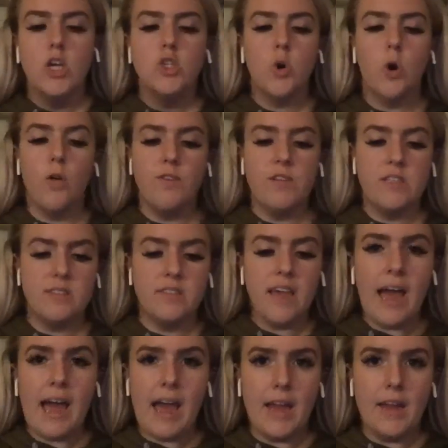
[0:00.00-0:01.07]
So if it
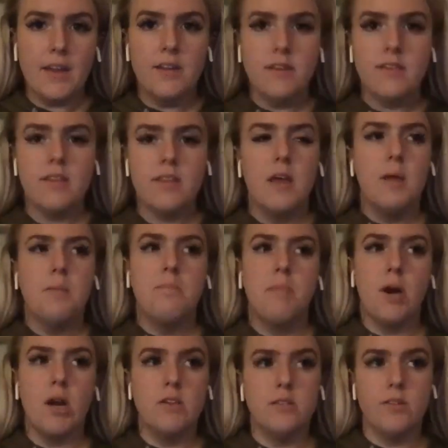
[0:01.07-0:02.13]
said
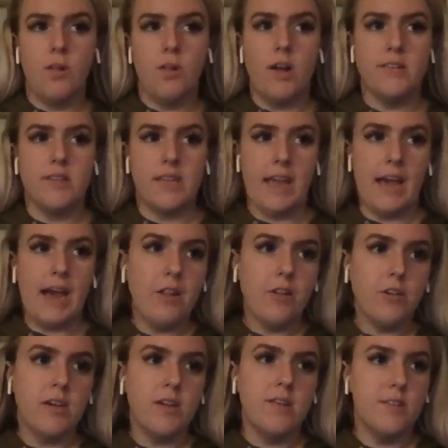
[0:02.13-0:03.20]
burns lots of
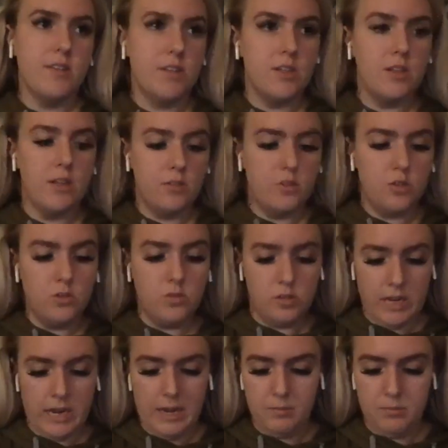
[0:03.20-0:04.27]
calories and 2
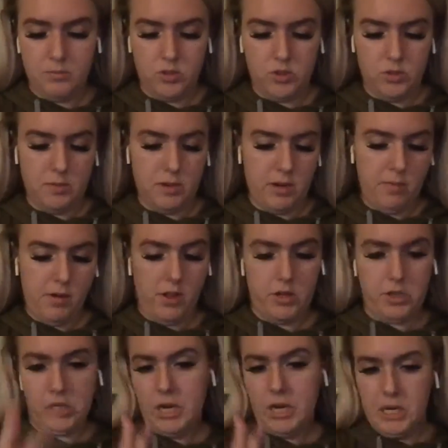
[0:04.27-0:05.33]
times your metabolic
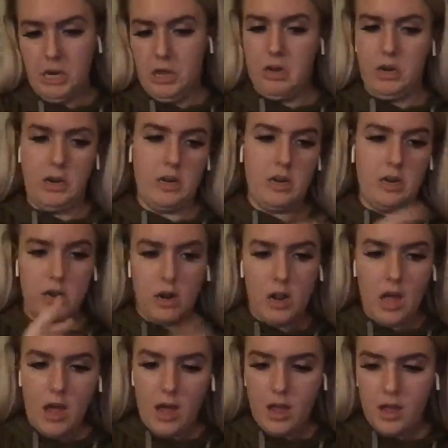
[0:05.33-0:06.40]
rate,
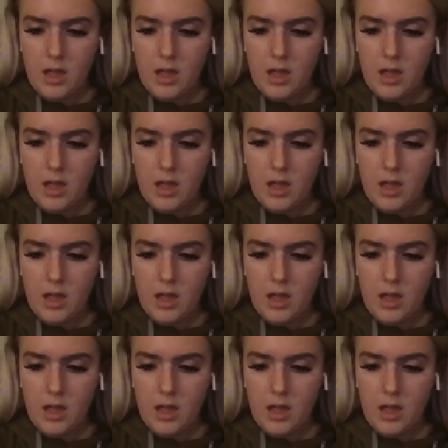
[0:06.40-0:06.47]
I